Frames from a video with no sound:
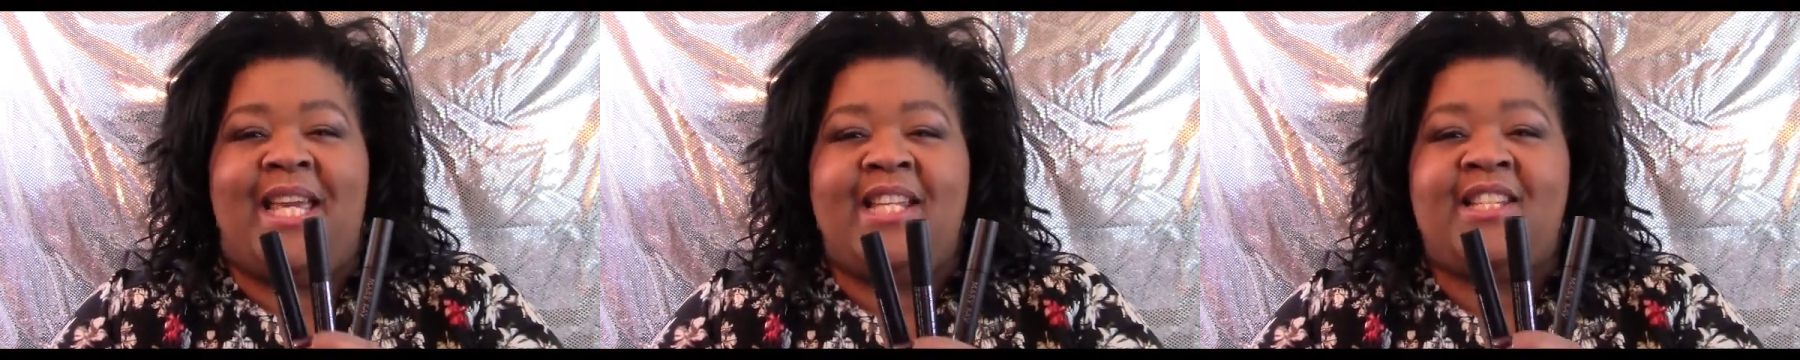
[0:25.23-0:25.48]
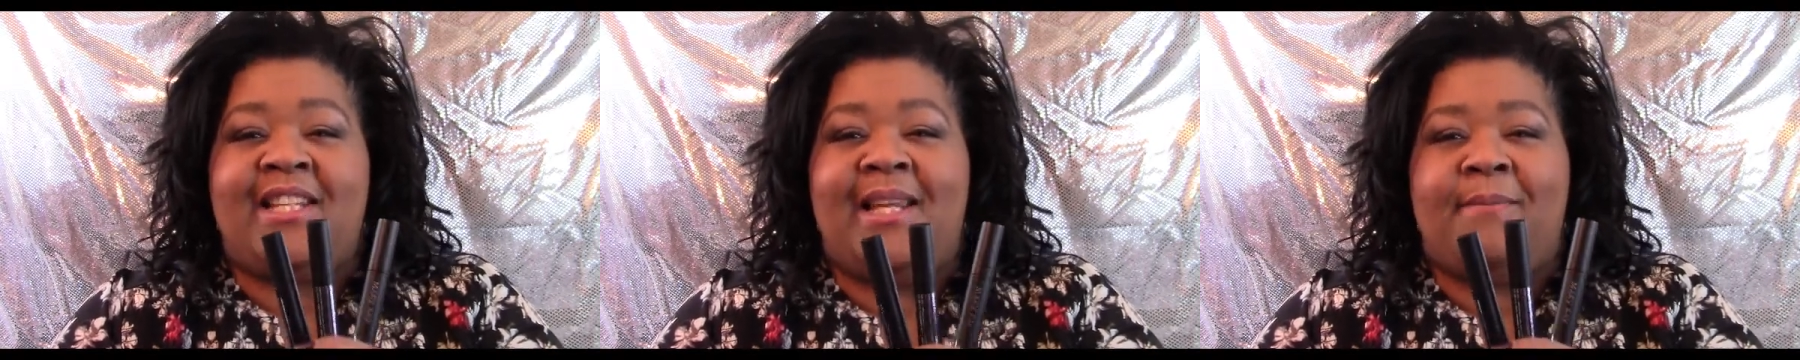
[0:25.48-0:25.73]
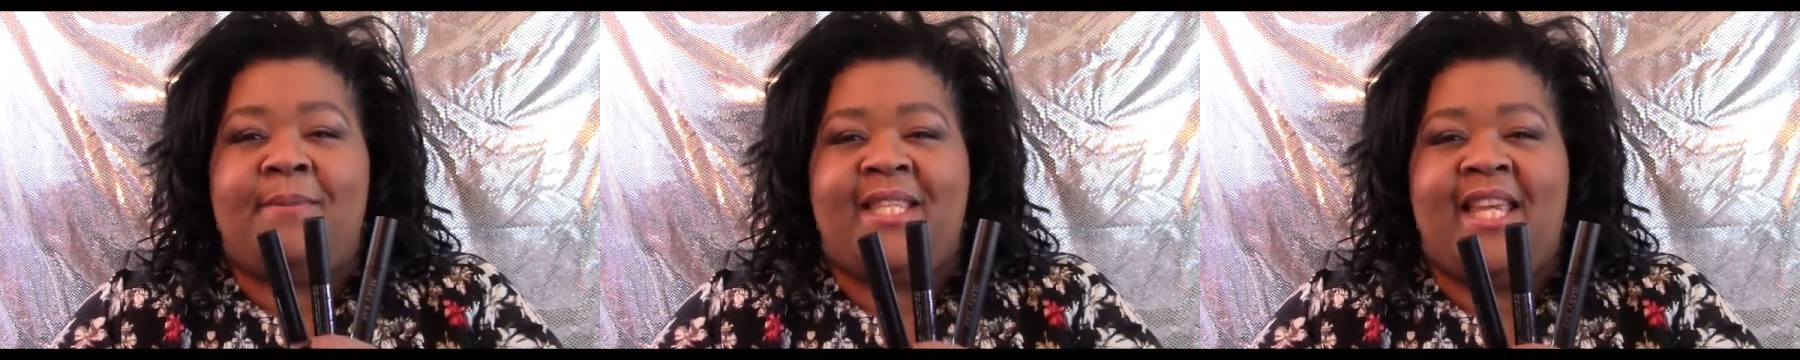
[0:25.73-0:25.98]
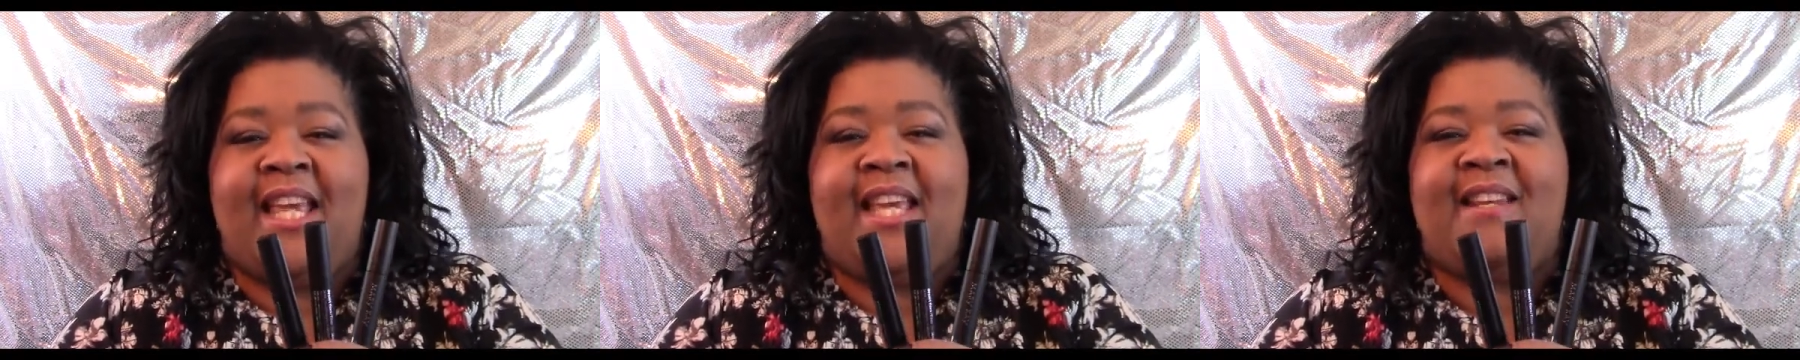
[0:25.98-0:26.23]
each lip
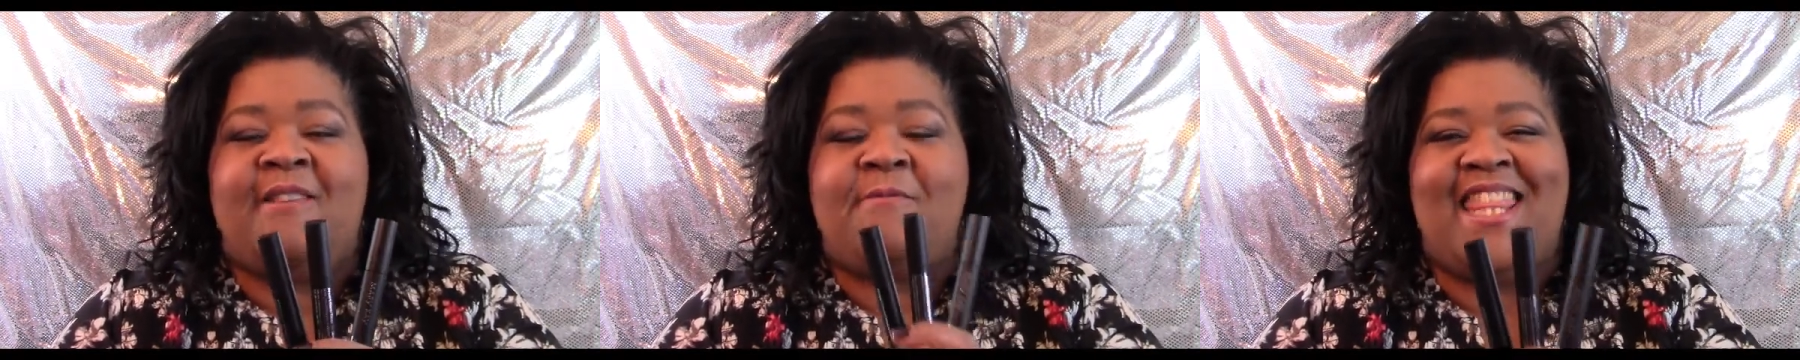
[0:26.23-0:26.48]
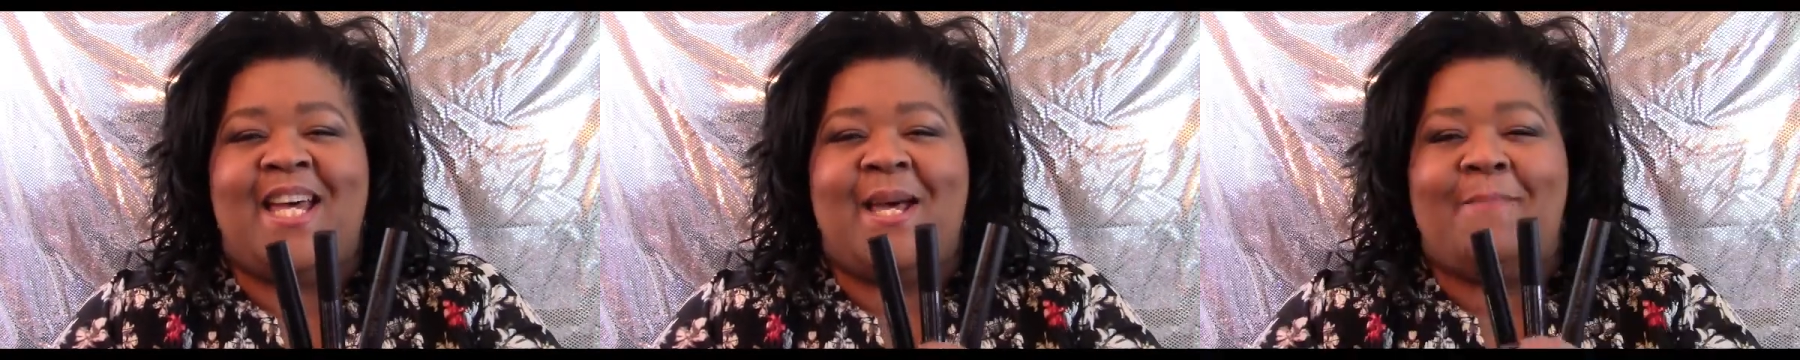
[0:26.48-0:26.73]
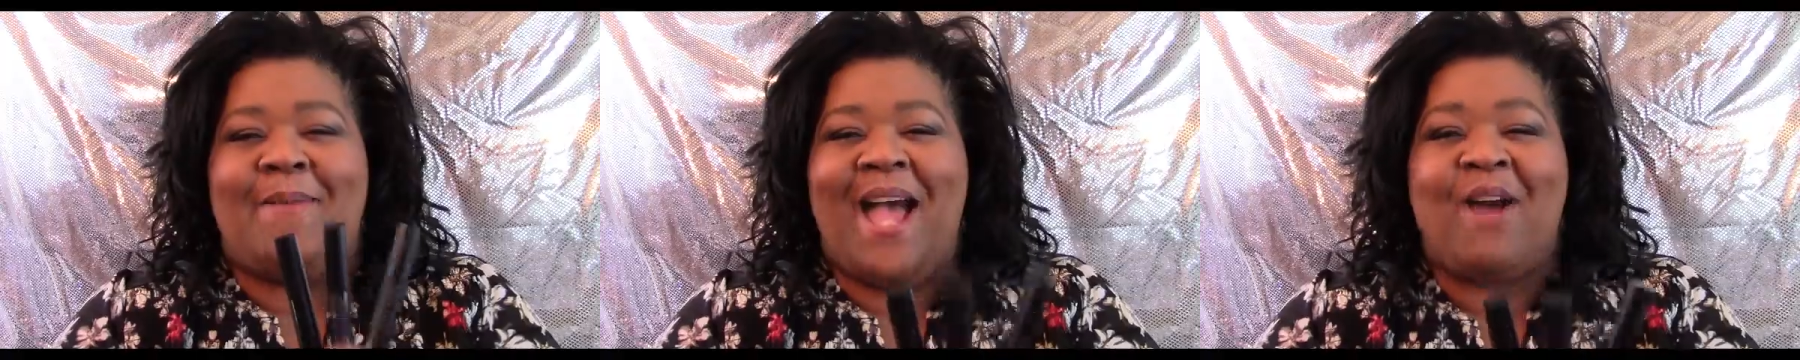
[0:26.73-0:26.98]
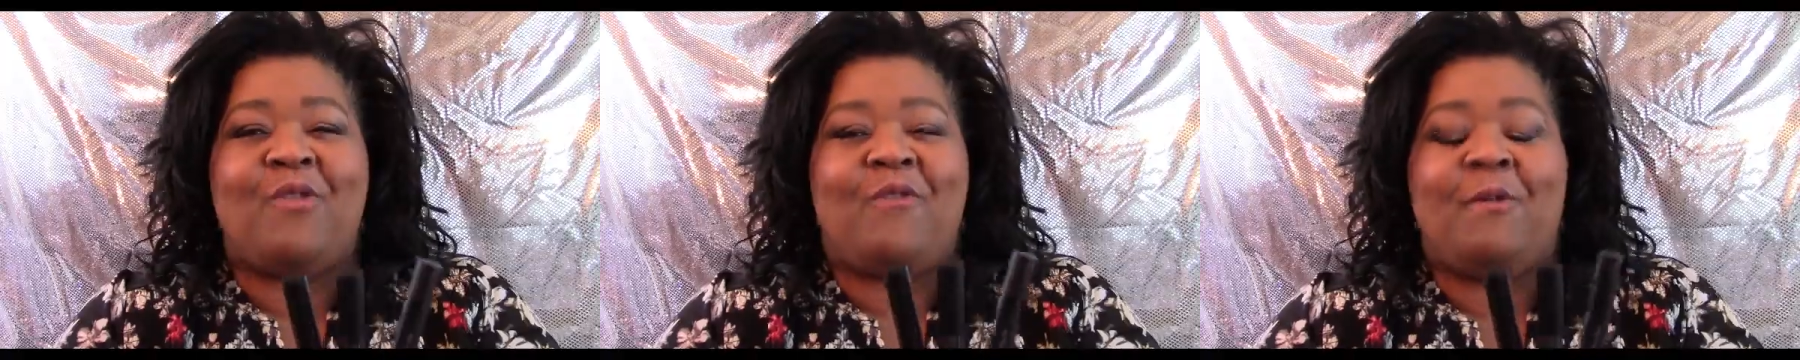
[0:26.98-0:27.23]
tint with a
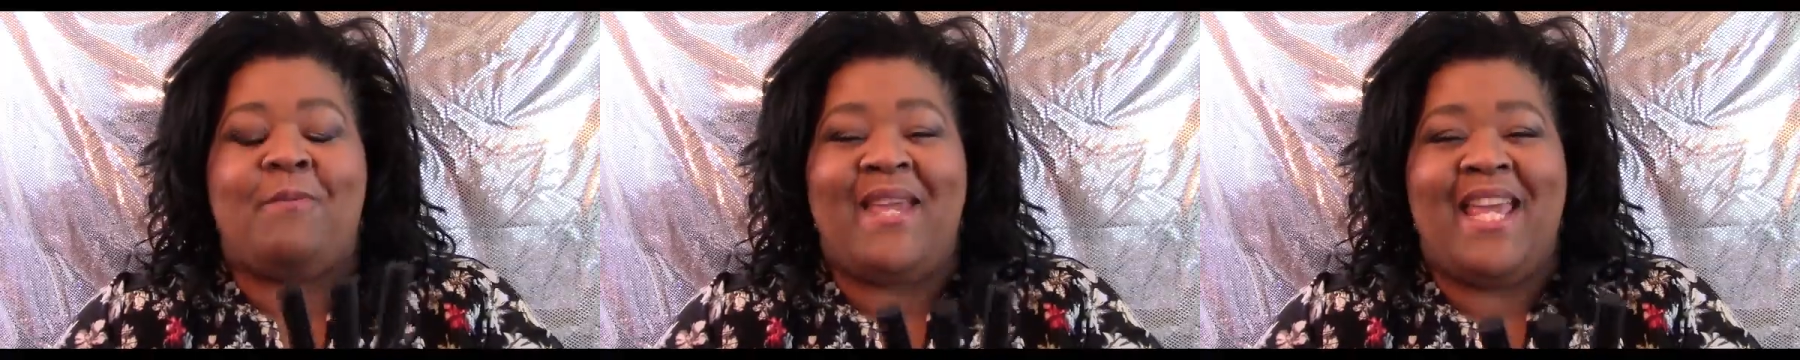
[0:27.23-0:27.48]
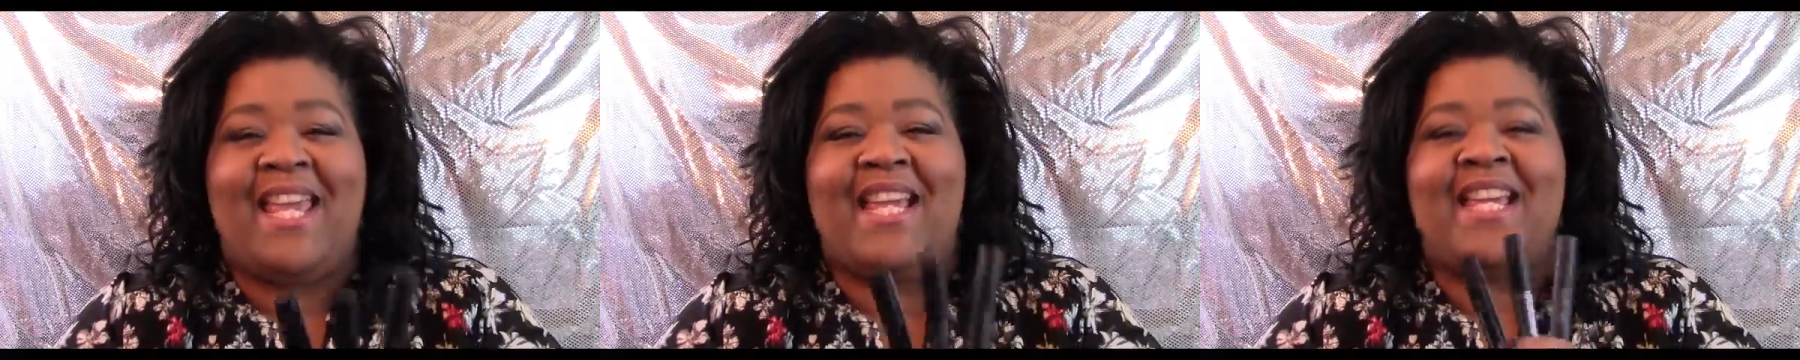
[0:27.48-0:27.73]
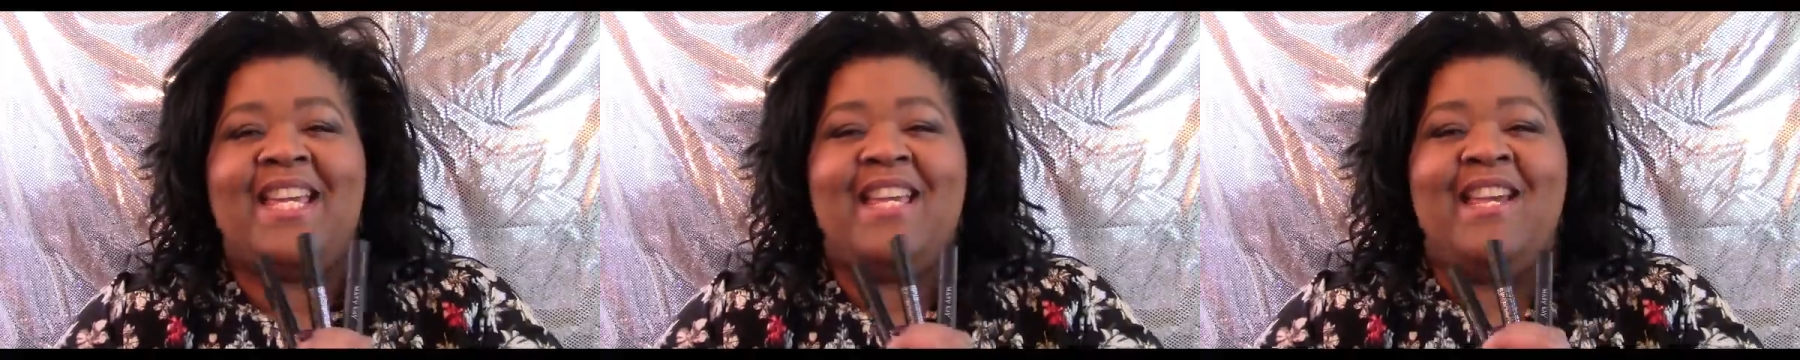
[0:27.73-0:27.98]
powerful pink.